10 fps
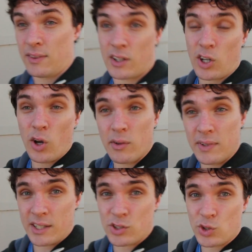in the Code of
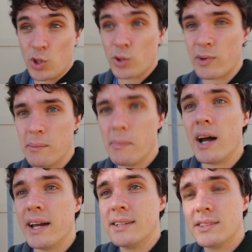the Extraordinary
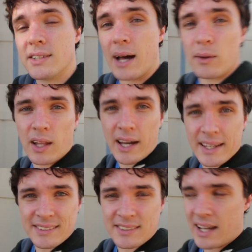Mind
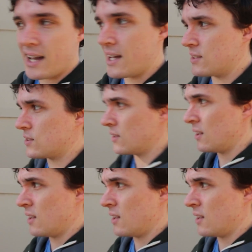outlines as